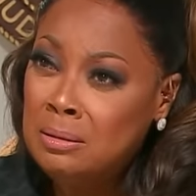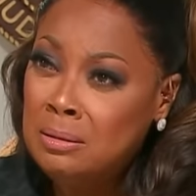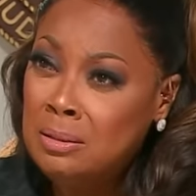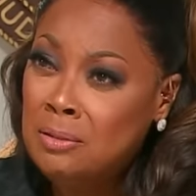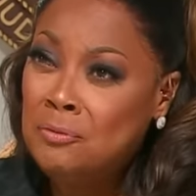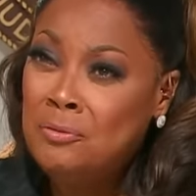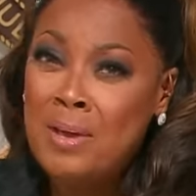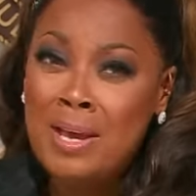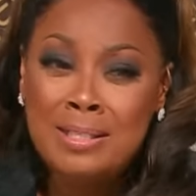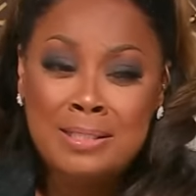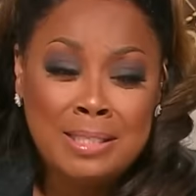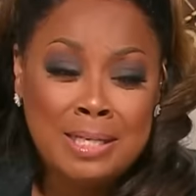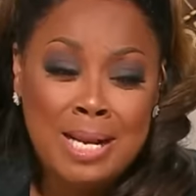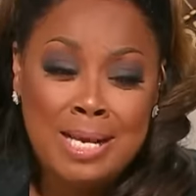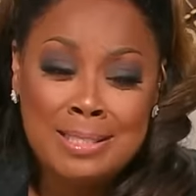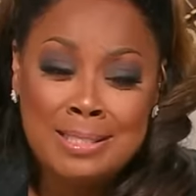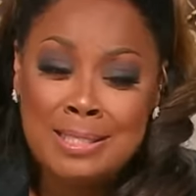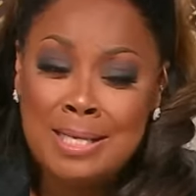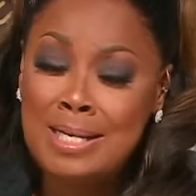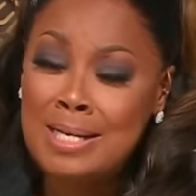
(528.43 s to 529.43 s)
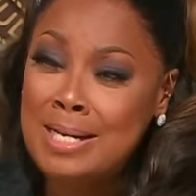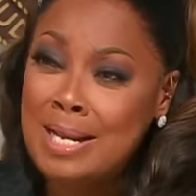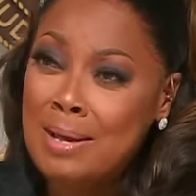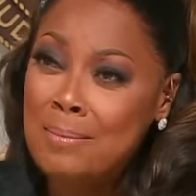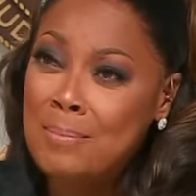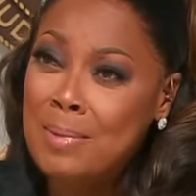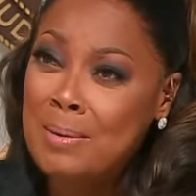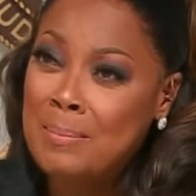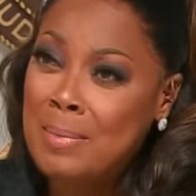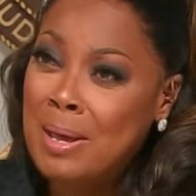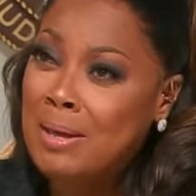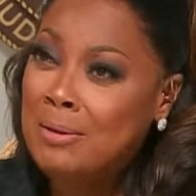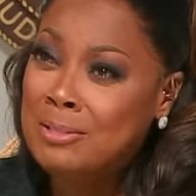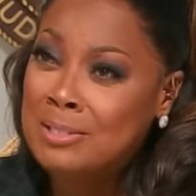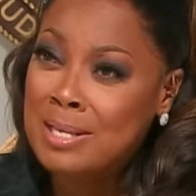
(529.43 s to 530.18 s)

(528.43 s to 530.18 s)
The fact that I said it out my mouth